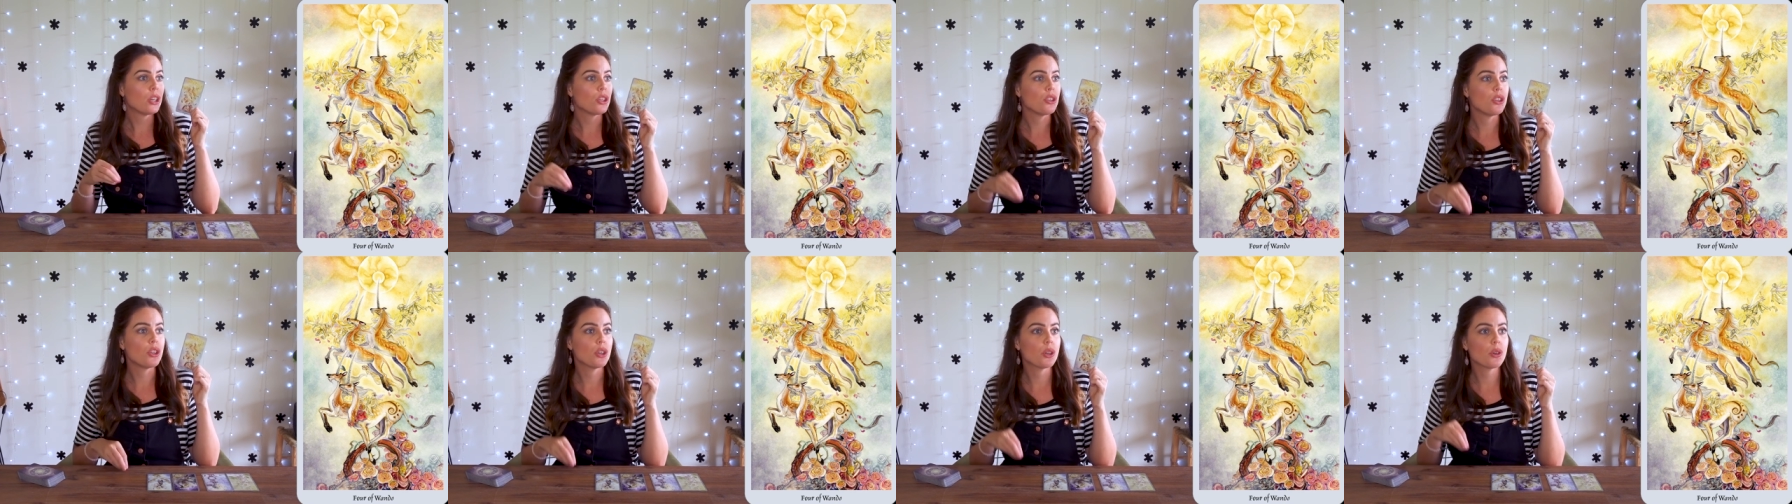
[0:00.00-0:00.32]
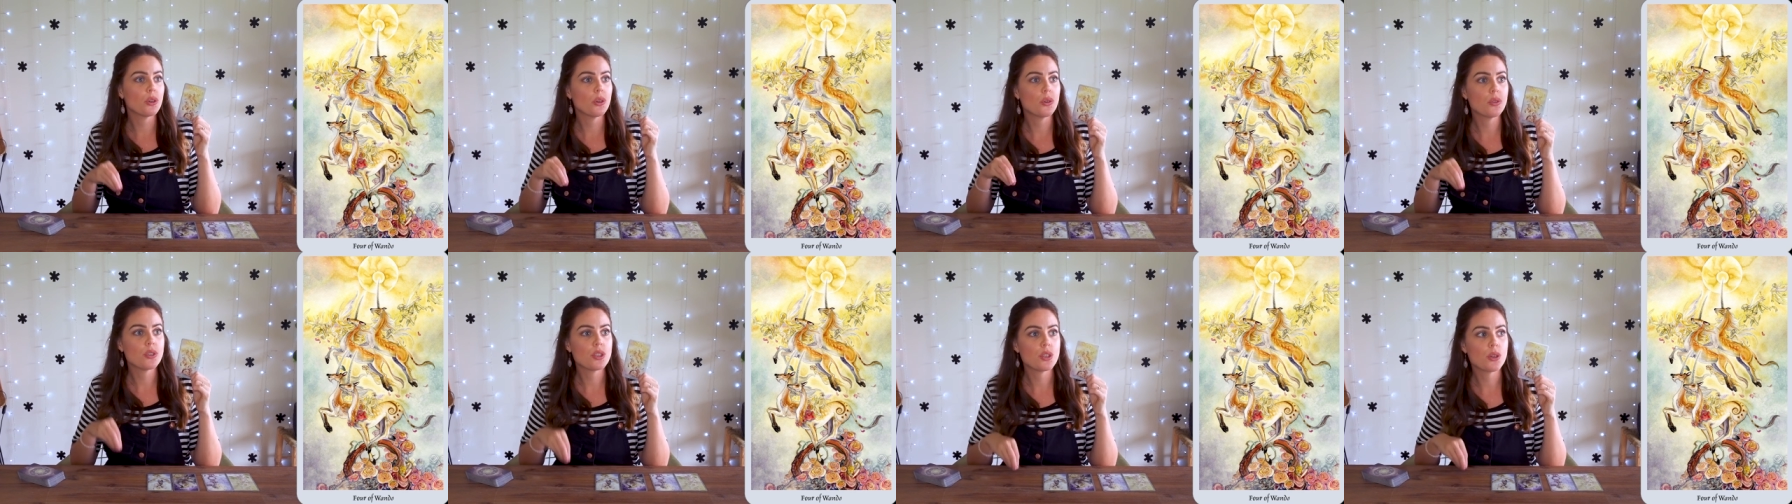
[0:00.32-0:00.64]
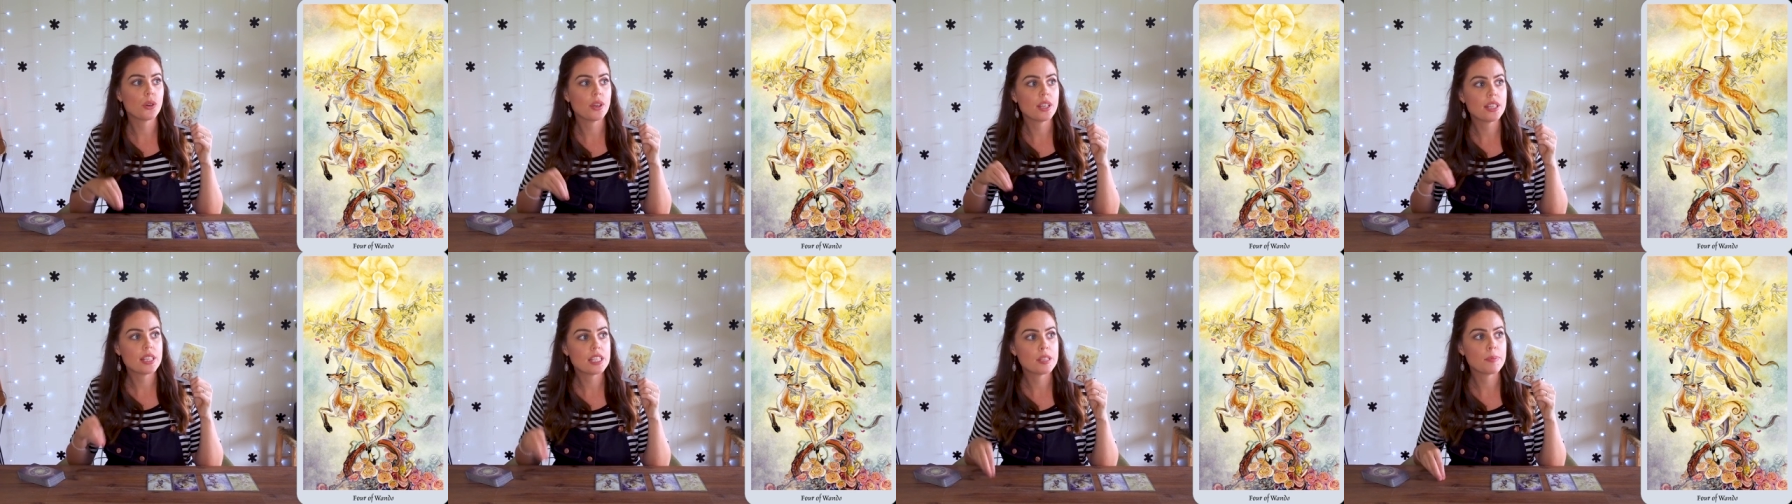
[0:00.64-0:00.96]
you
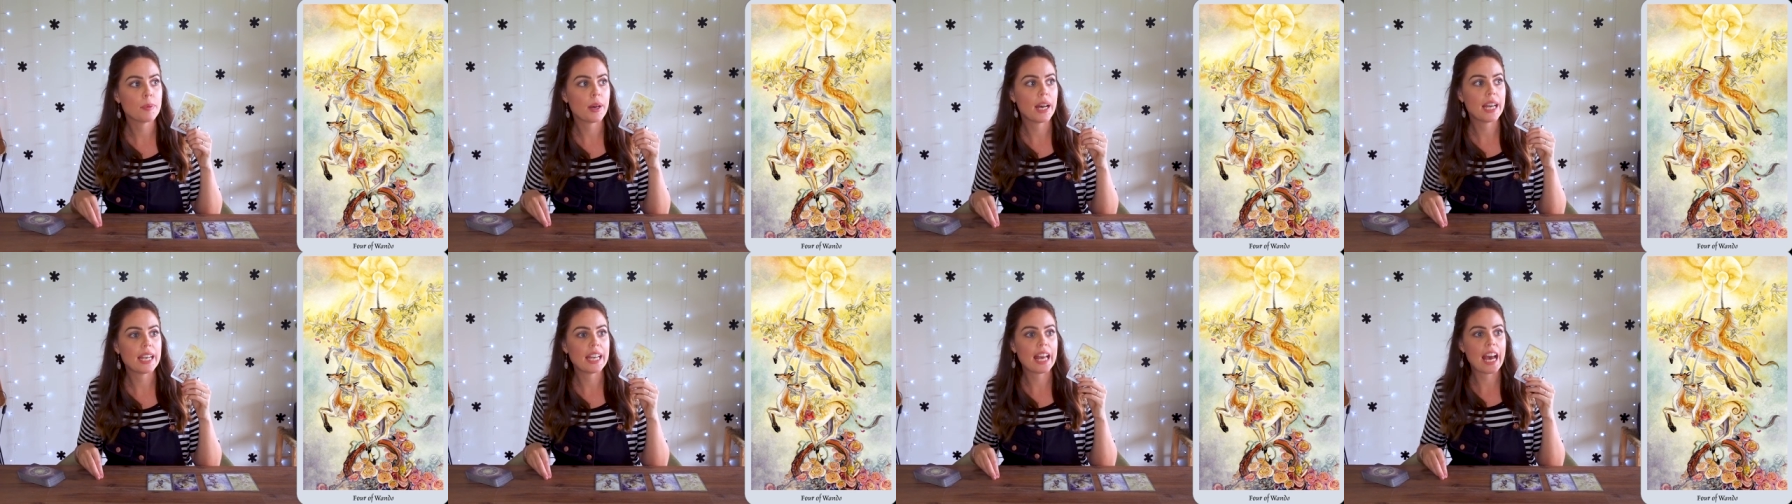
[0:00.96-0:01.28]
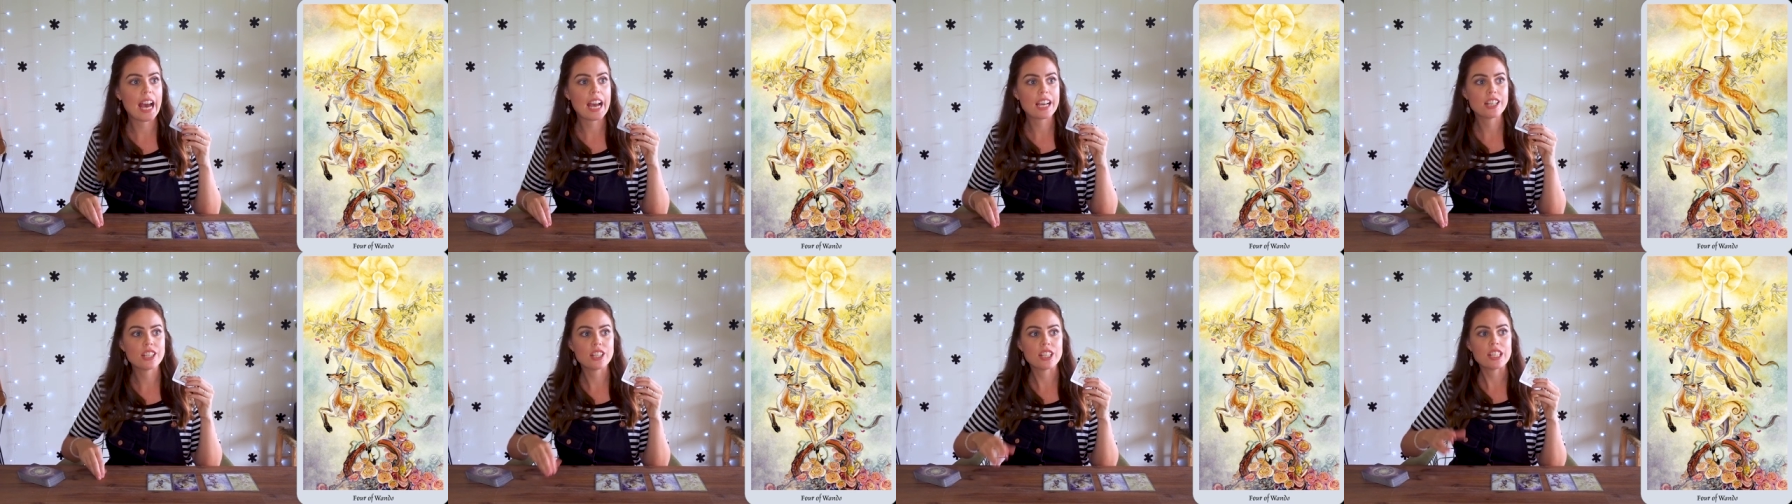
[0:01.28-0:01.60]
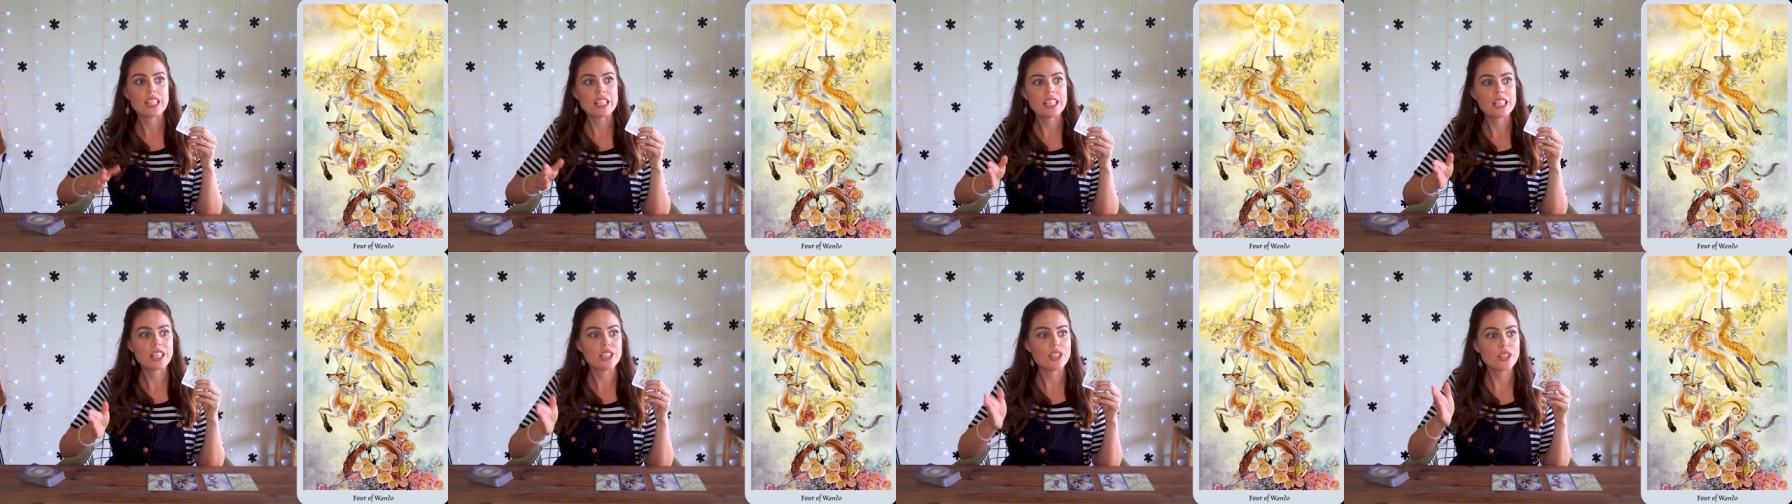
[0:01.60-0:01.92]
took inspired
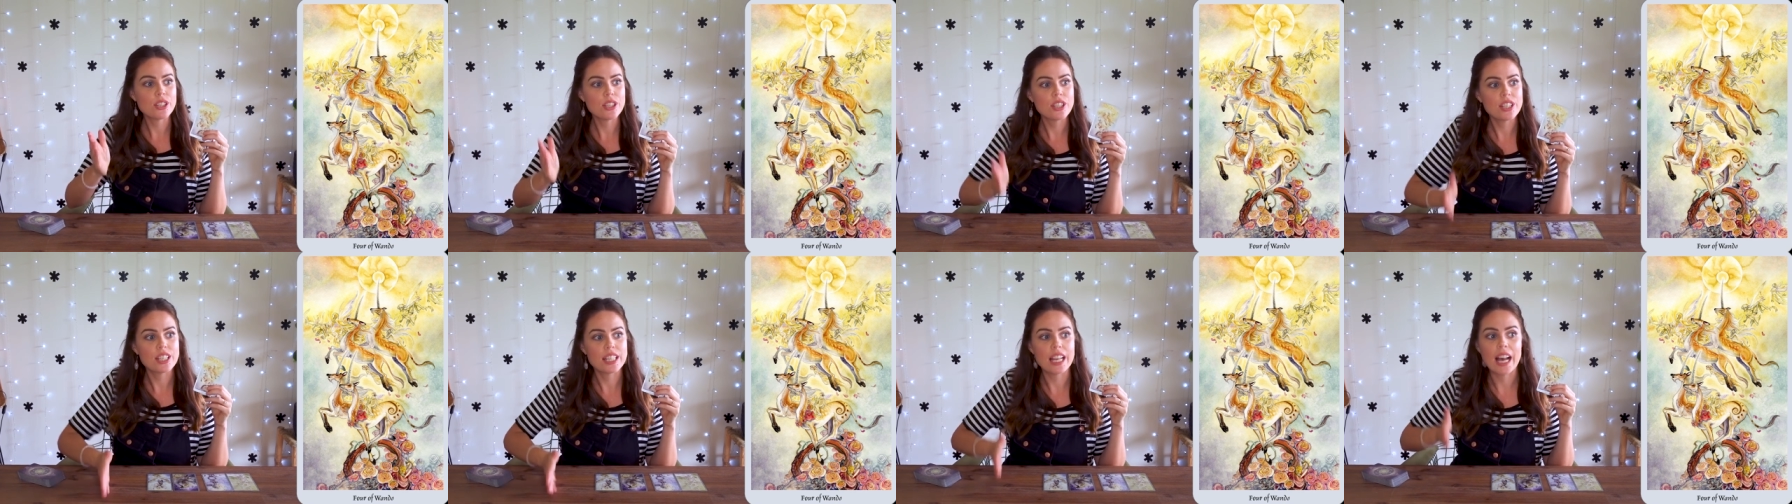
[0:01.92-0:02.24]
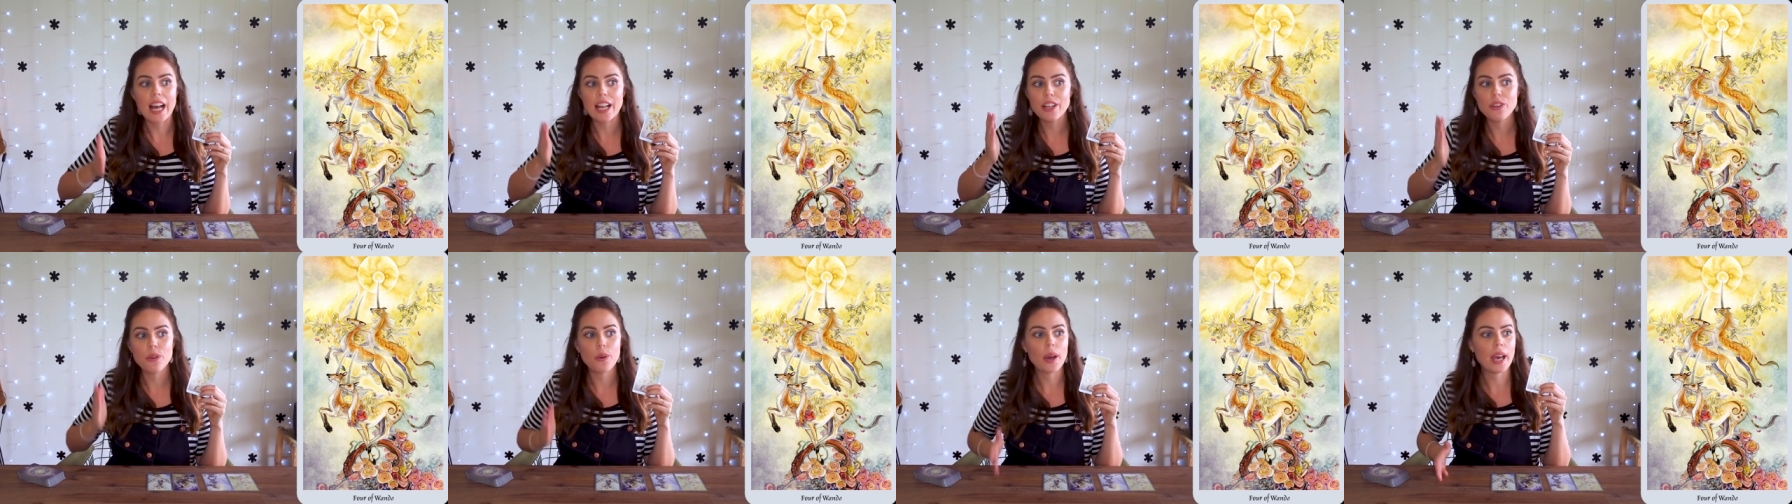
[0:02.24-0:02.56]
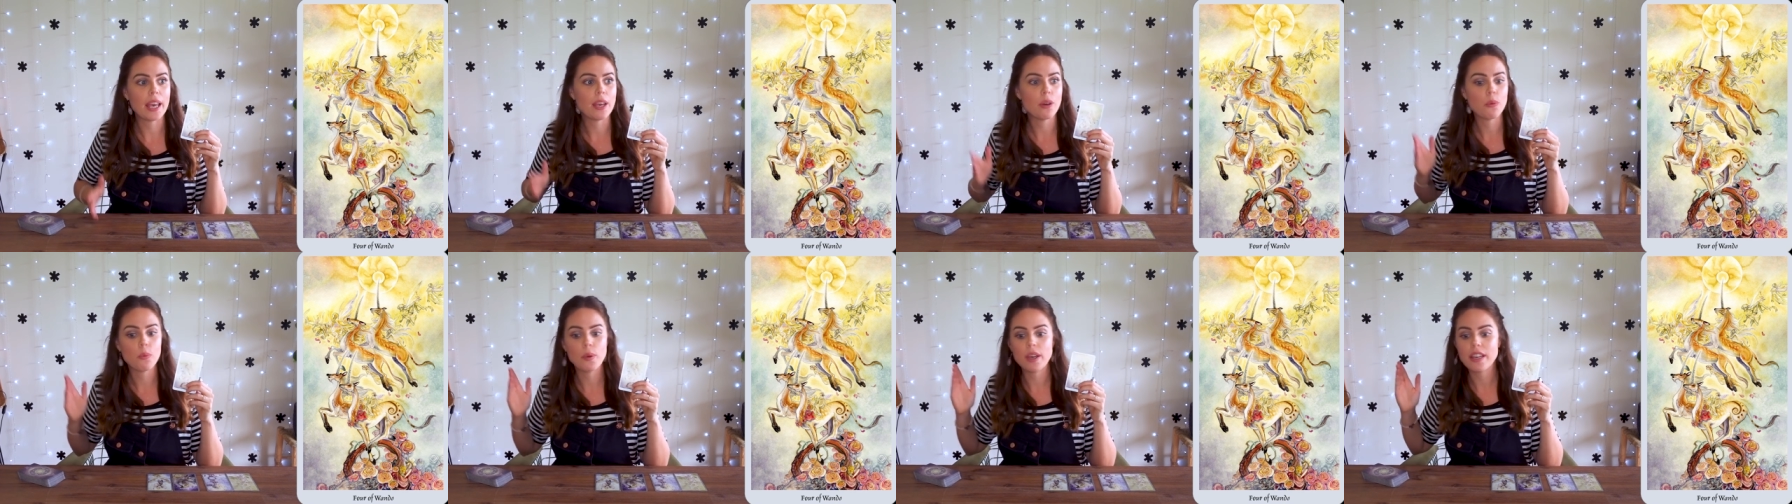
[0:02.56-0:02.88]
action to start your
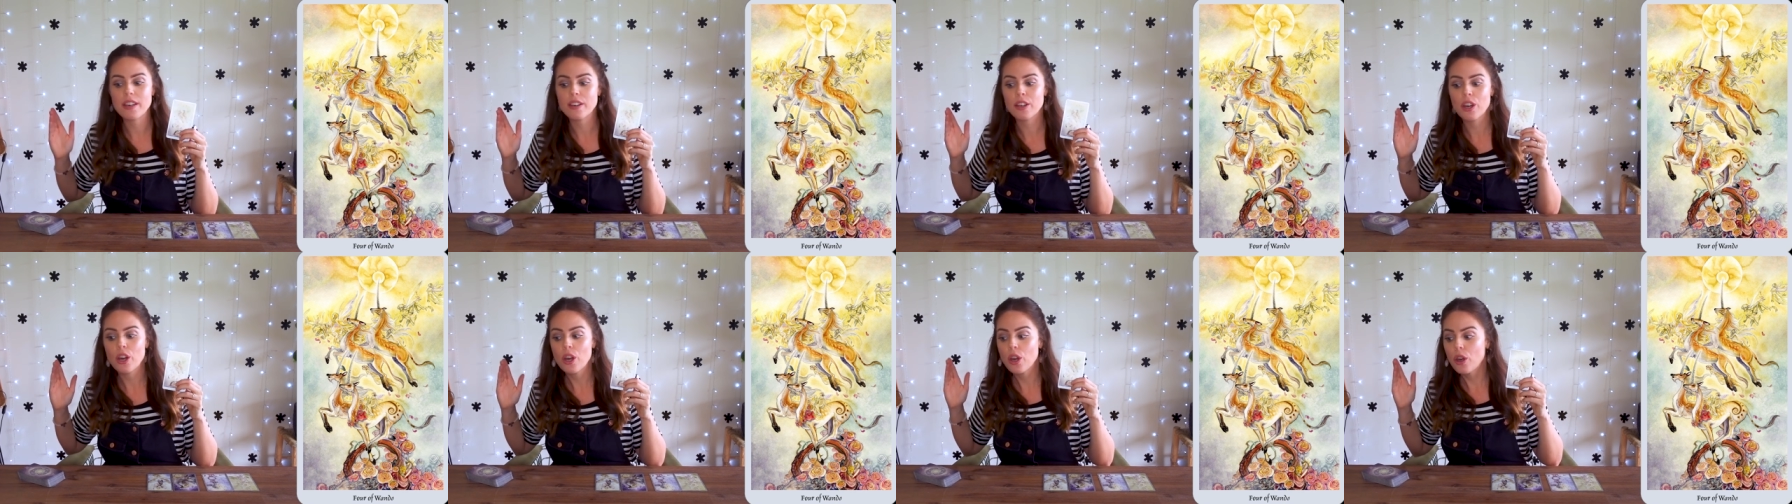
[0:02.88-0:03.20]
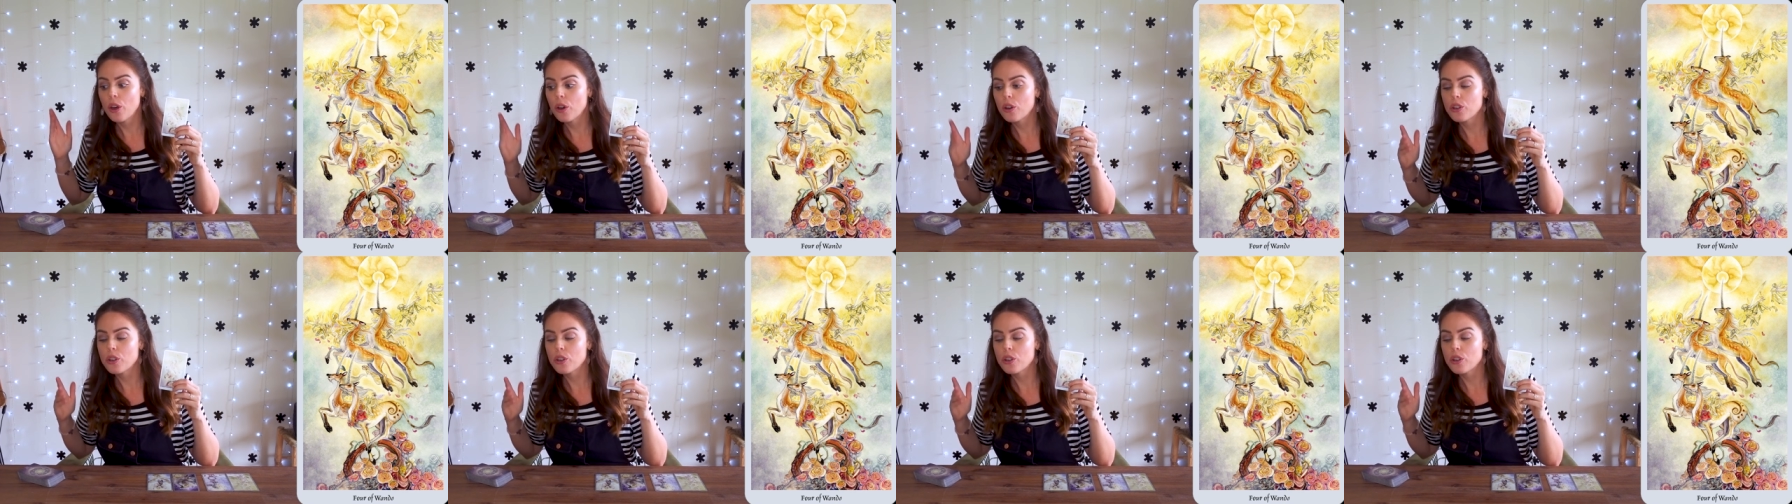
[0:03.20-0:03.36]
8-week